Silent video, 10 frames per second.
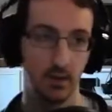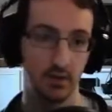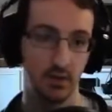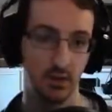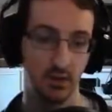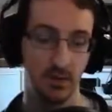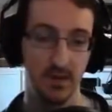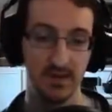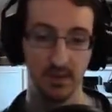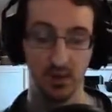So the
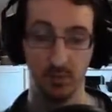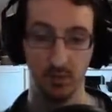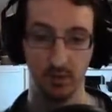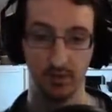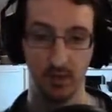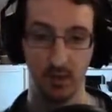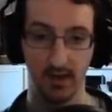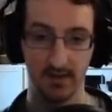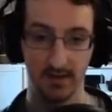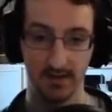basic combo for
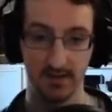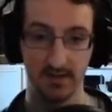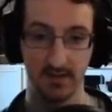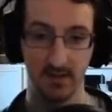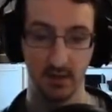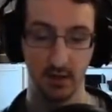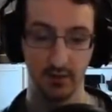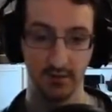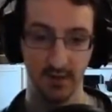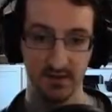Wired Lance, your
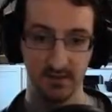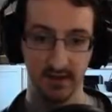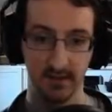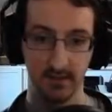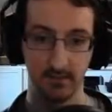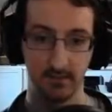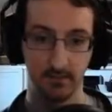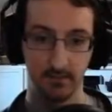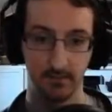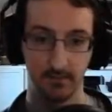first attack
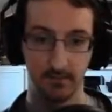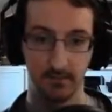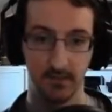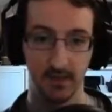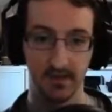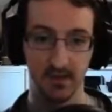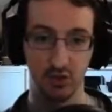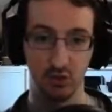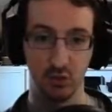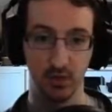is this
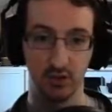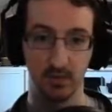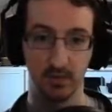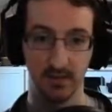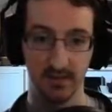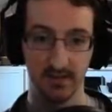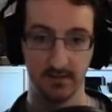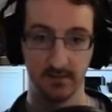quick double hit.